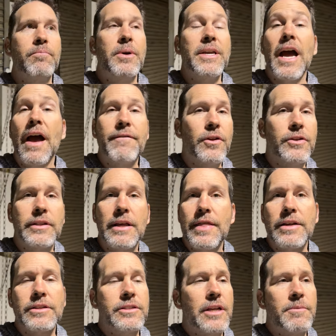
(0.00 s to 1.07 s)
But yeah, I feel a
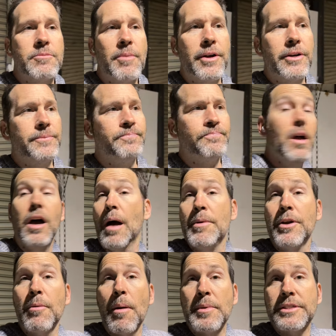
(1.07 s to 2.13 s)
thousand times better. I'm
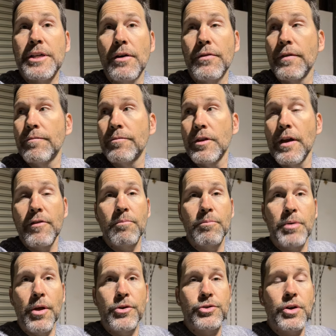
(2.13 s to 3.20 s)
here by myself. Er,
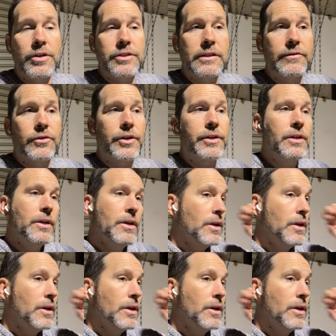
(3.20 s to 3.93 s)
brothers are out delivering.